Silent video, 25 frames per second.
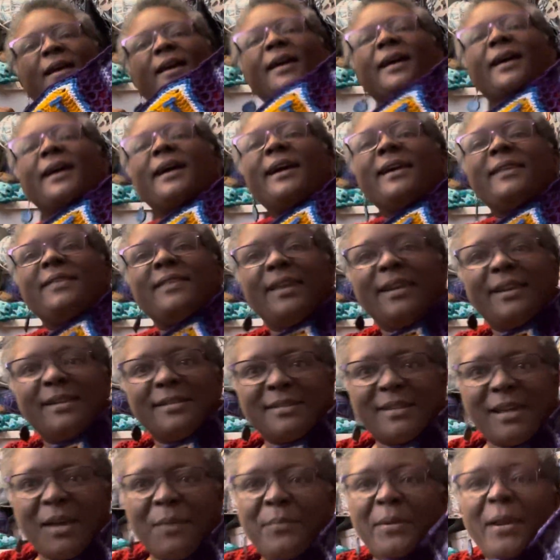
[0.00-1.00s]
I think it's
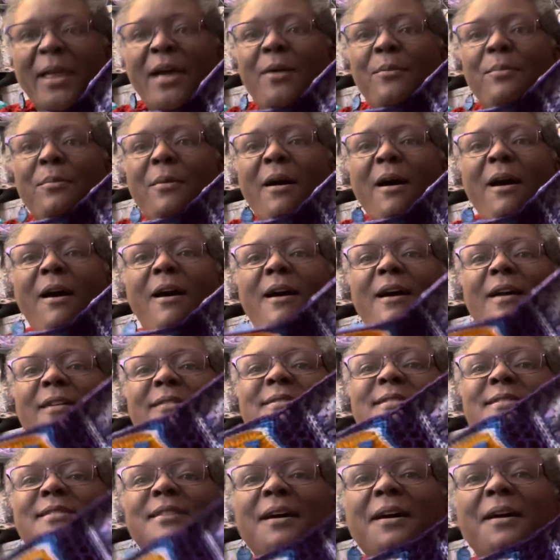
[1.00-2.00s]
coming out
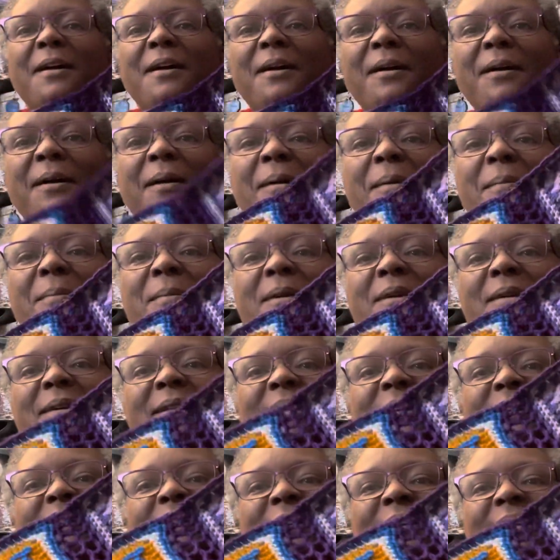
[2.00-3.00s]
awesome.
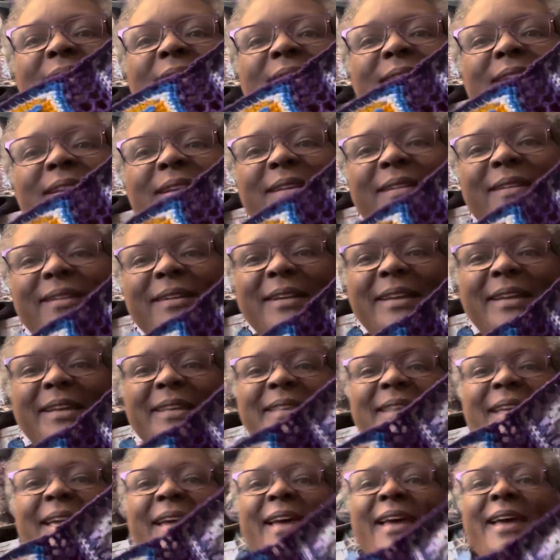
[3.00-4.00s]
Look at
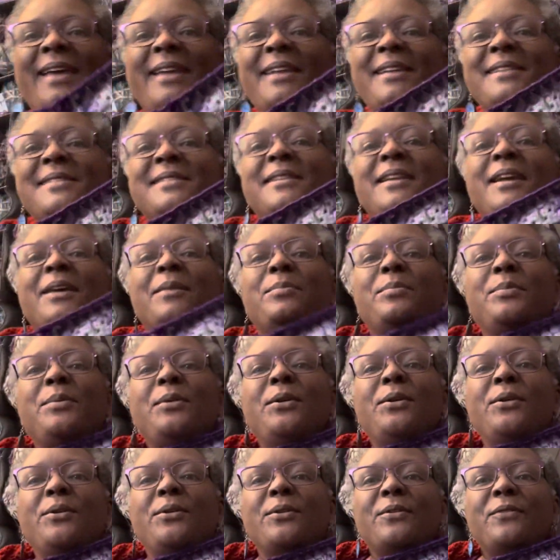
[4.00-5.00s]
that. Isn't that
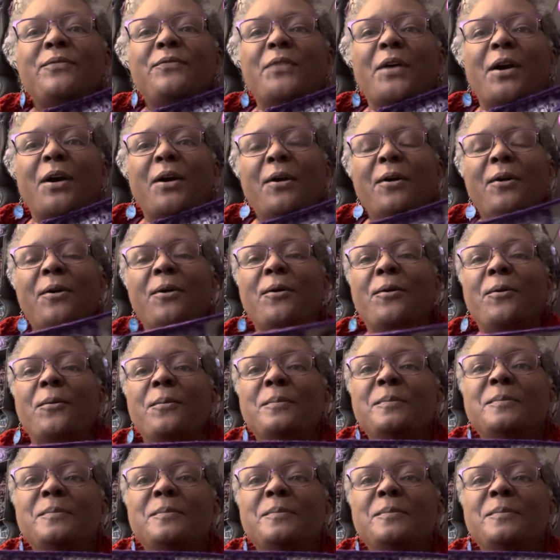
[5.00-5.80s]
beautiful?